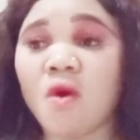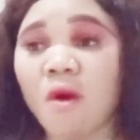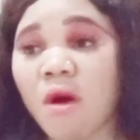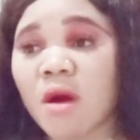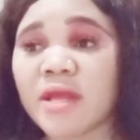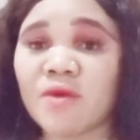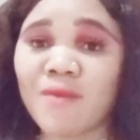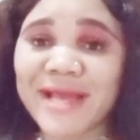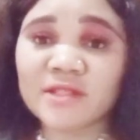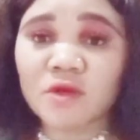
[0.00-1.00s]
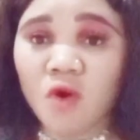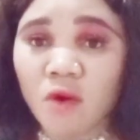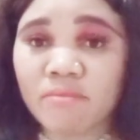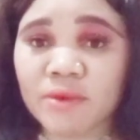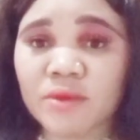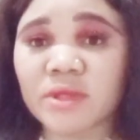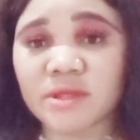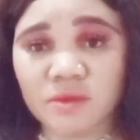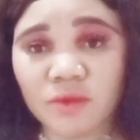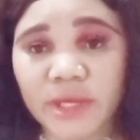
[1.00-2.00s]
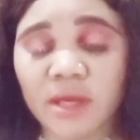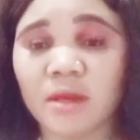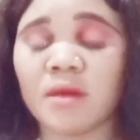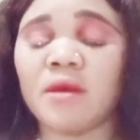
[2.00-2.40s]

or a white cup is okay.